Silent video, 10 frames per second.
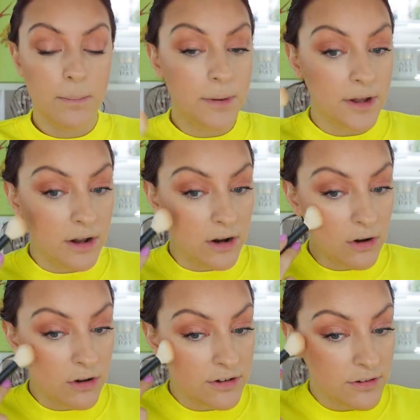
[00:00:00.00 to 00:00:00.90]
but
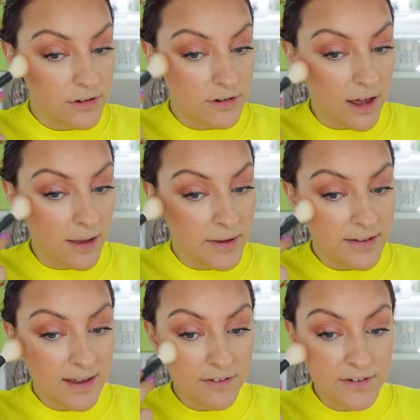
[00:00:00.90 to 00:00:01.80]
a lot of the time
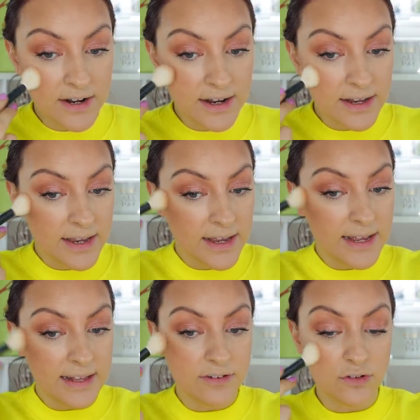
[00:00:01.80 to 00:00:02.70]
it definitely
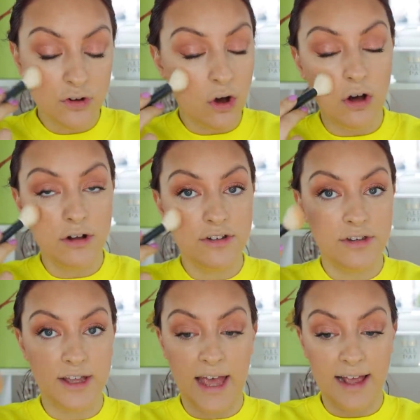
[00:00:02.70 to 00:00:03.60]
is
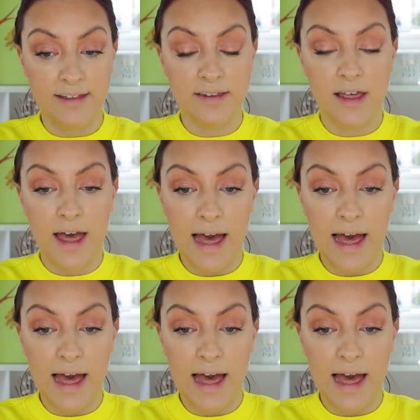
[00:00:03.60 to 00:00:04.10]
not the case.